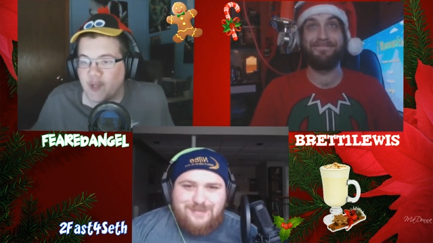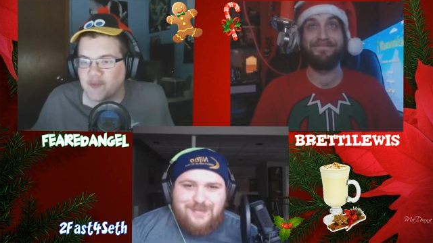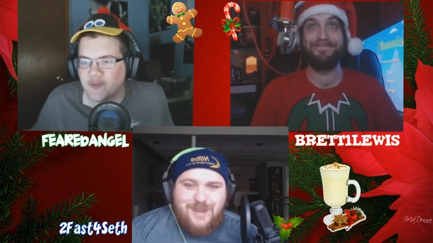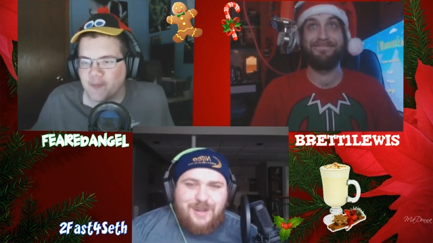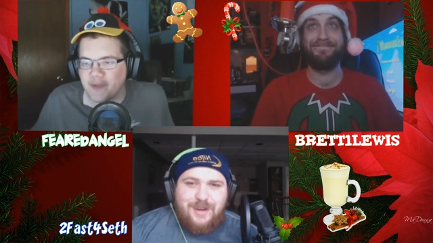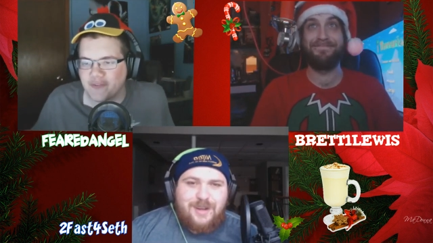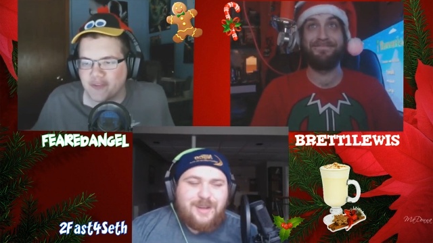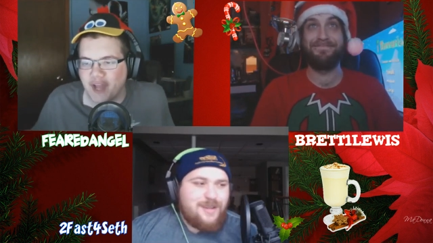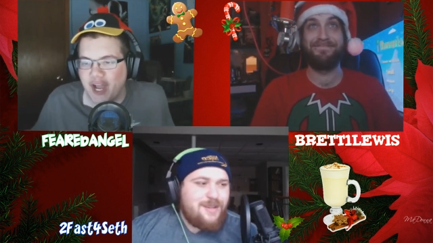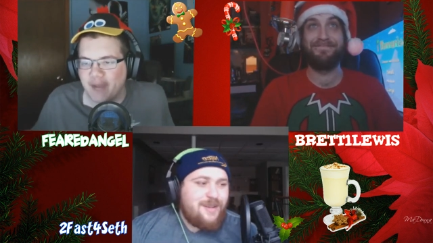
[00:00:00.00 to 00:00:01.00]
Speaker 1: It's the best
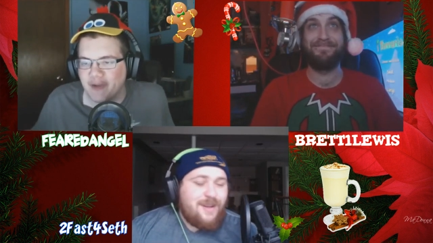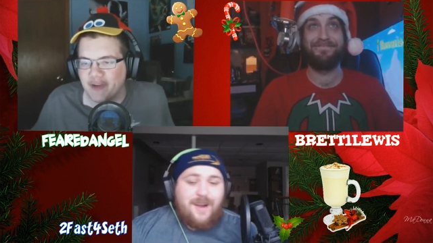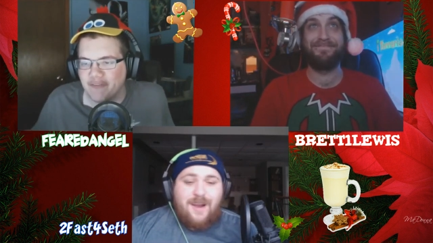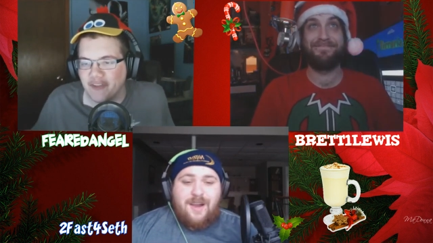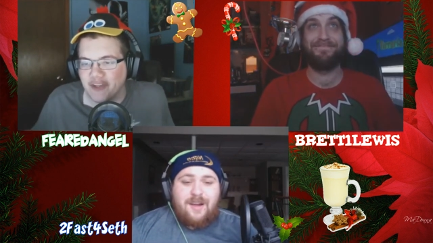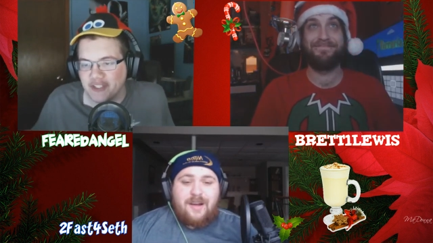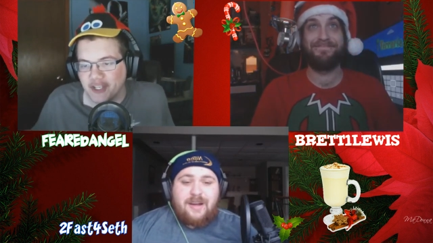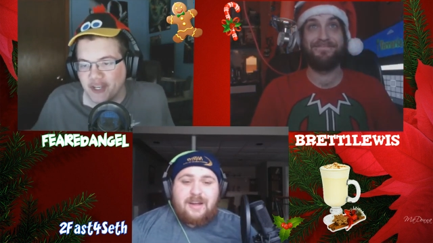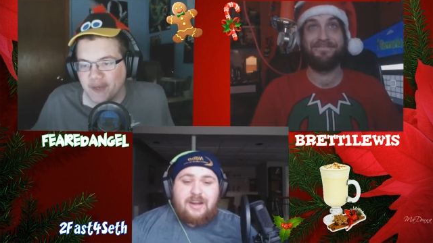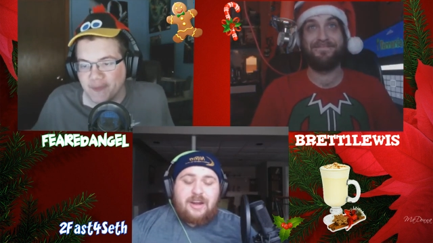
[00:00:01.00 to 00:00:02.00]
time of the
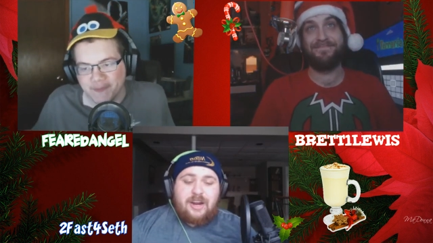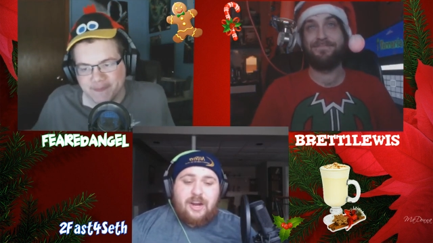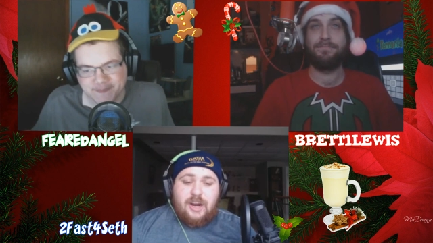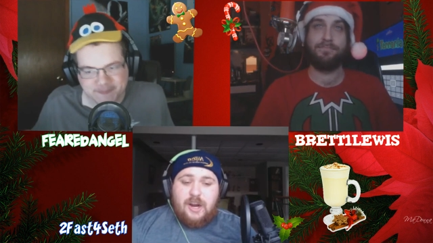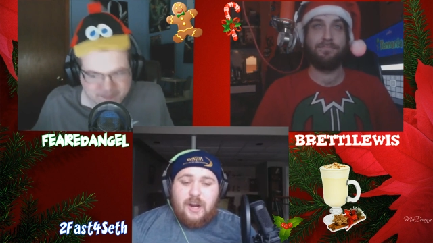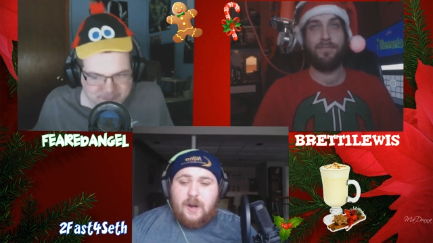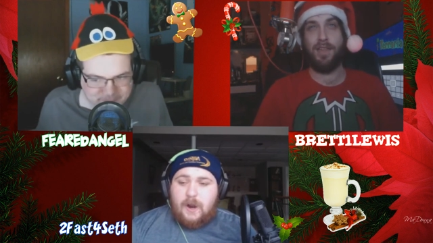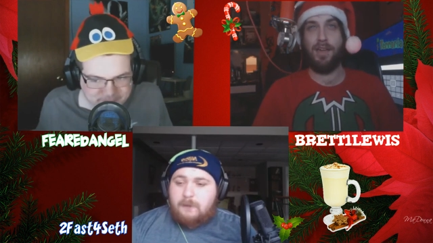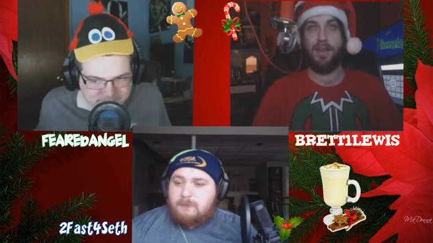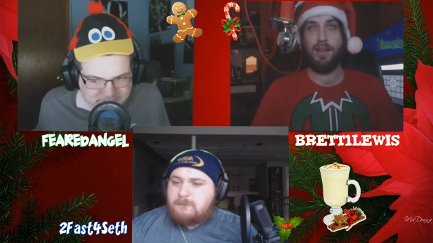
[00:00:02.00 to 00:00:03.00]
year.
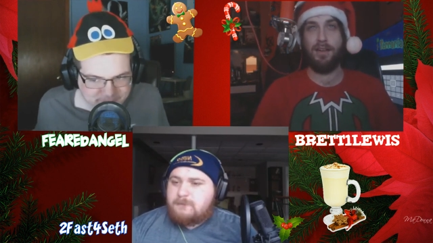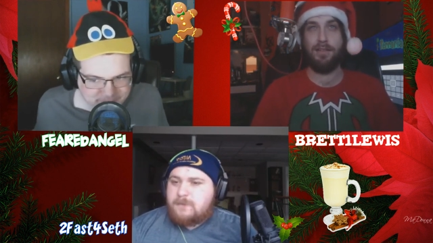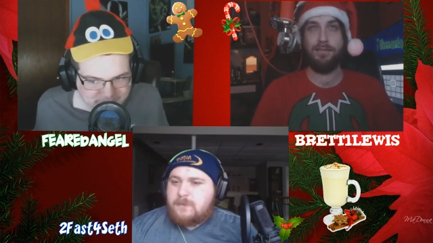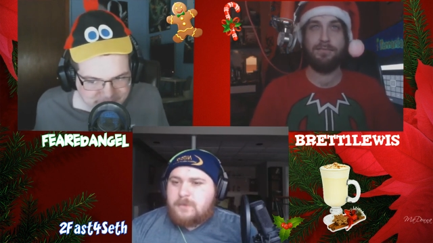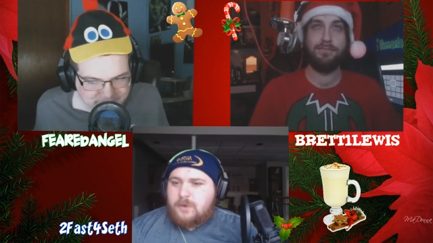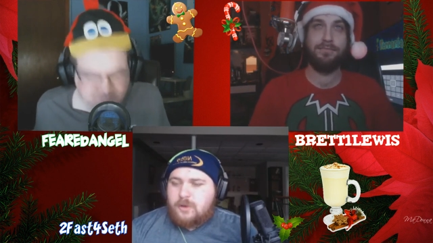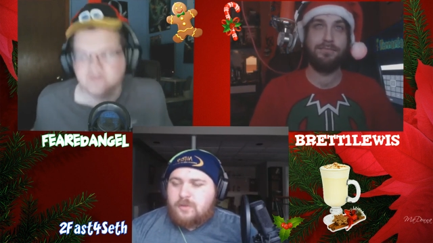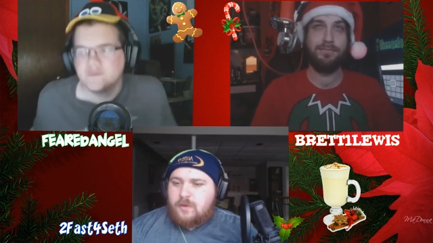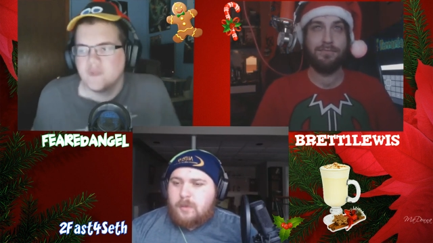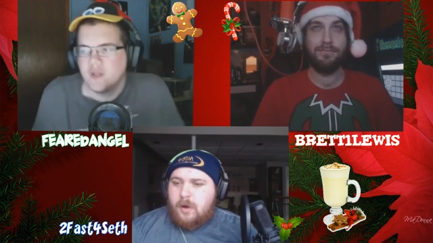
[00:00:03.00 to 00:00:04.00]
yeah.
Speaker 2: yeah.
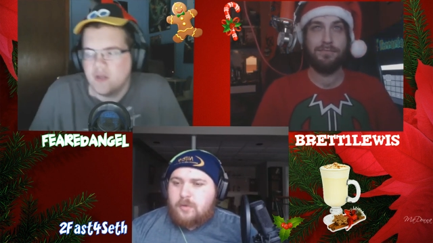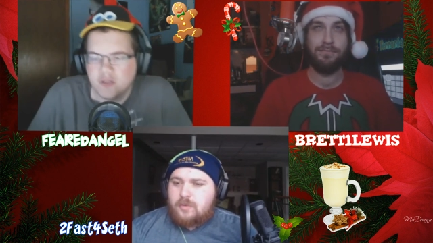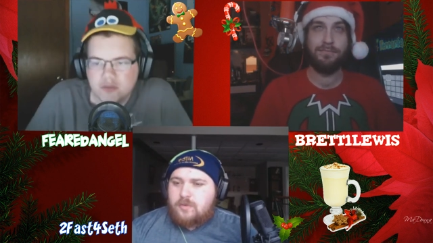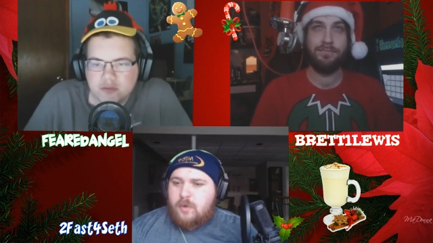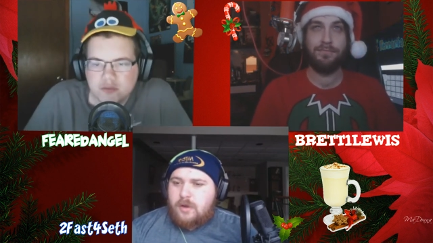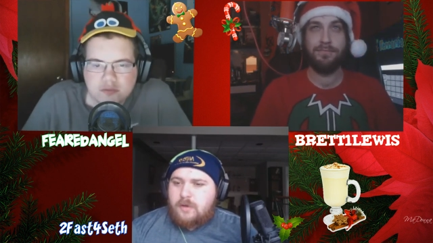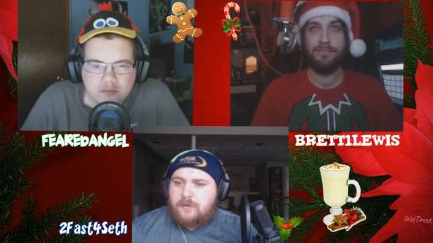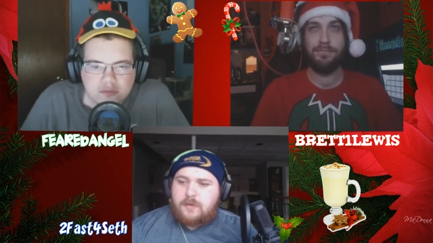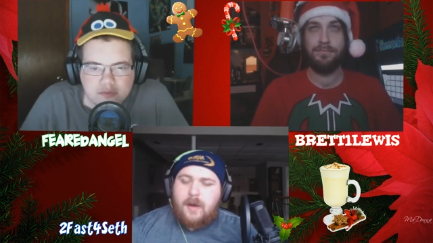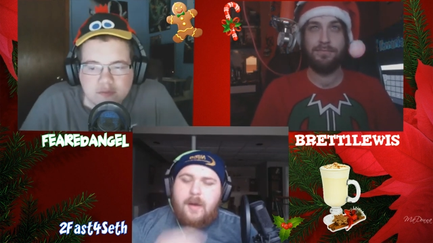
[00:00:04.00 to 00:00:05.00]
It's the most
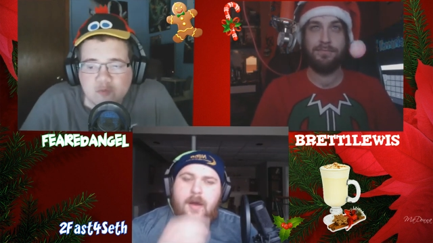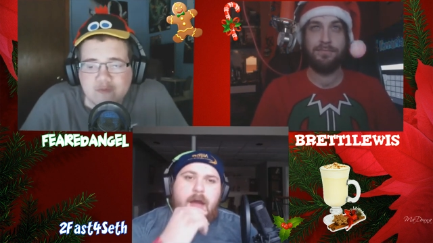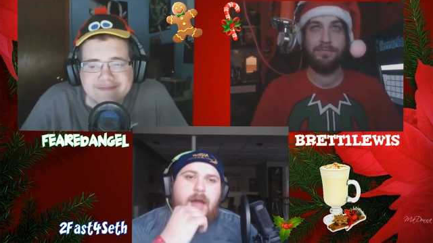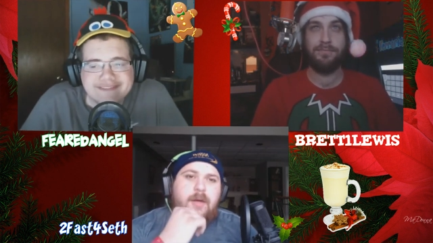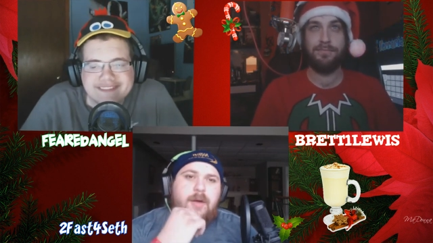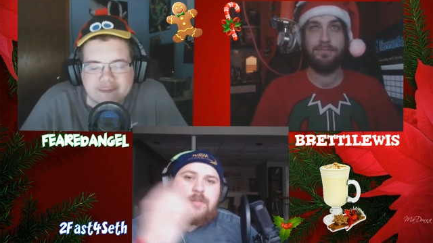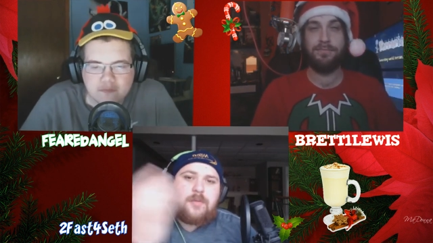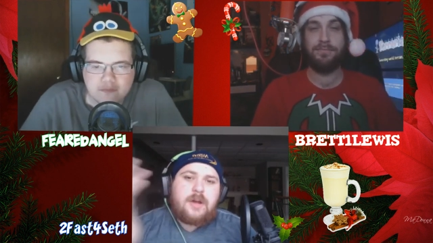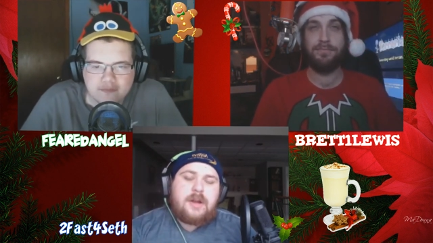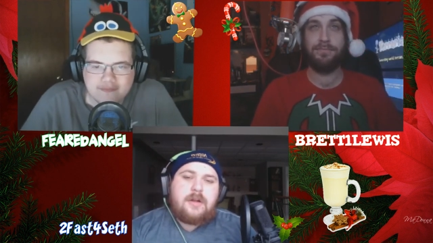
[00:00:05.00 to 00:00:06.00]
wonderful time.
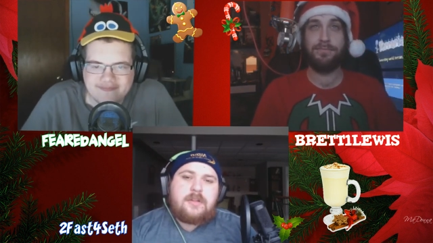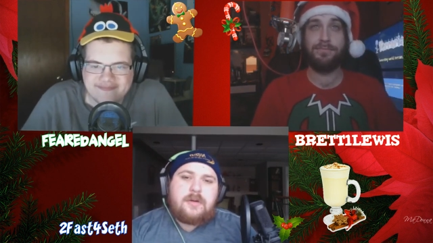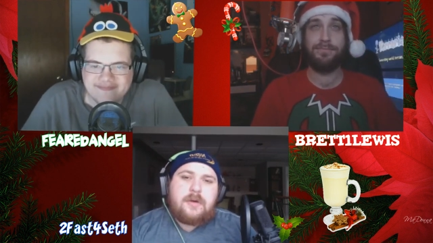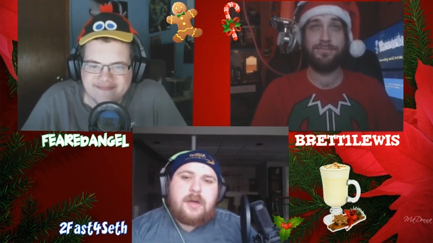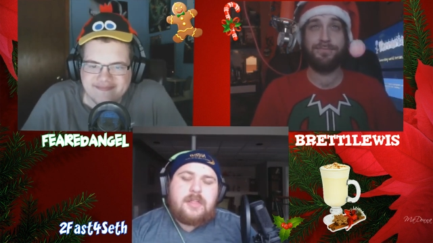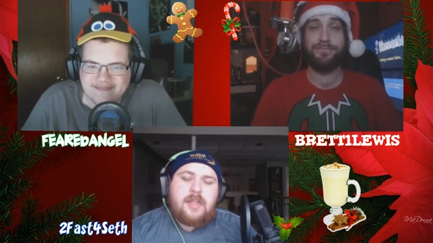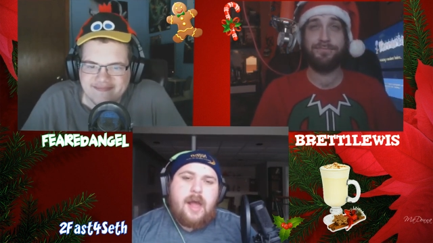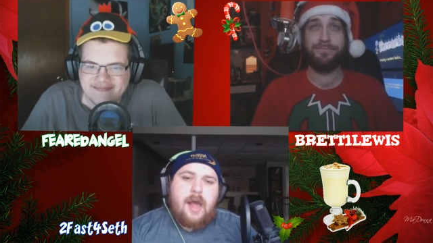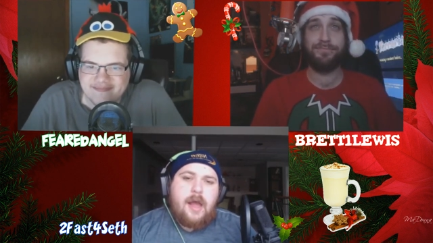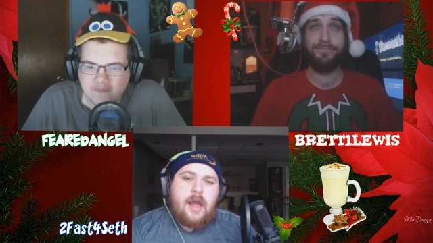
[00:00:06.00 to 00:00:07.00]
Anyways, we're gonna do
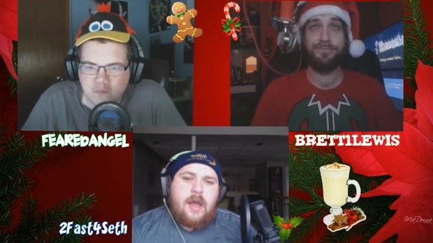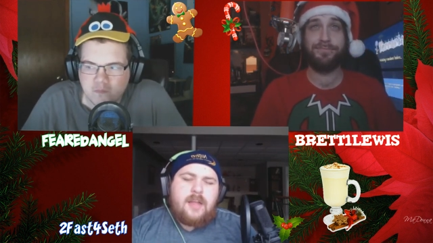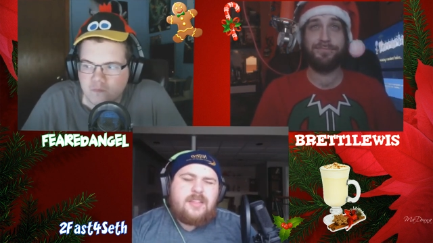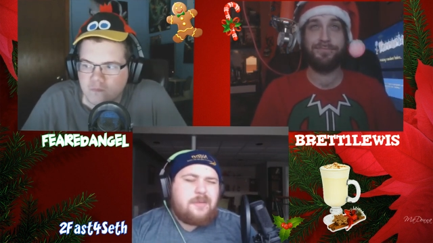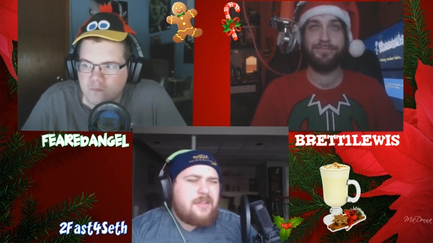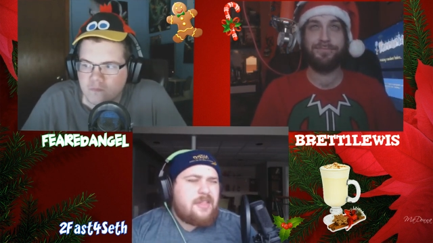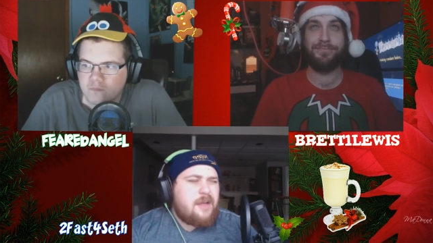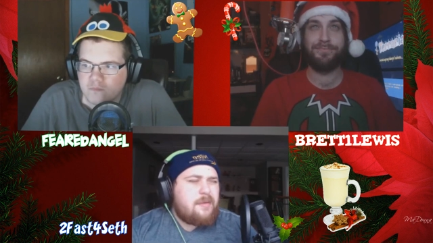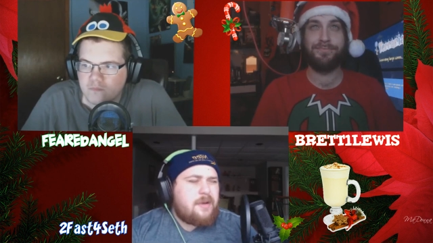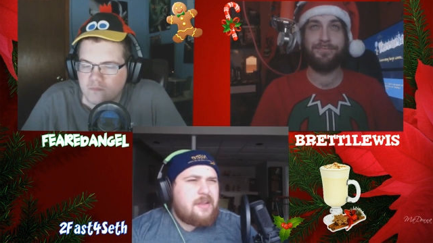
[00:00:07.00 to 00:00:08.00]
is uh, did we
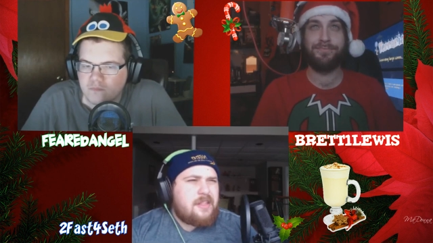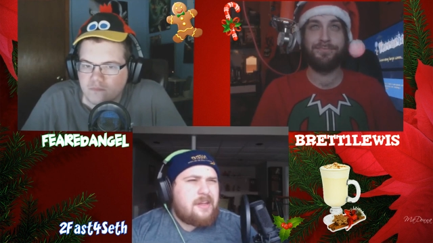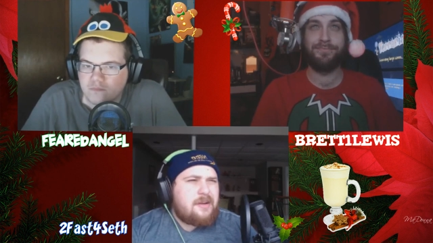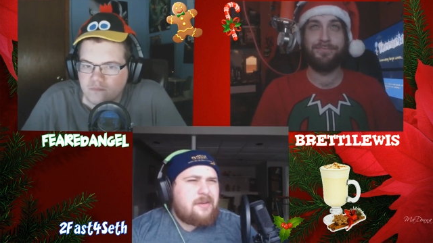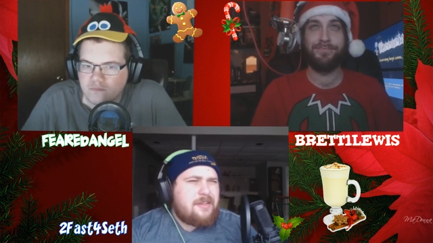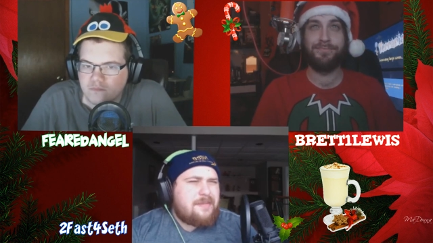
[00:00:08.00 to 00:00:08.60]
decide we're gonna sing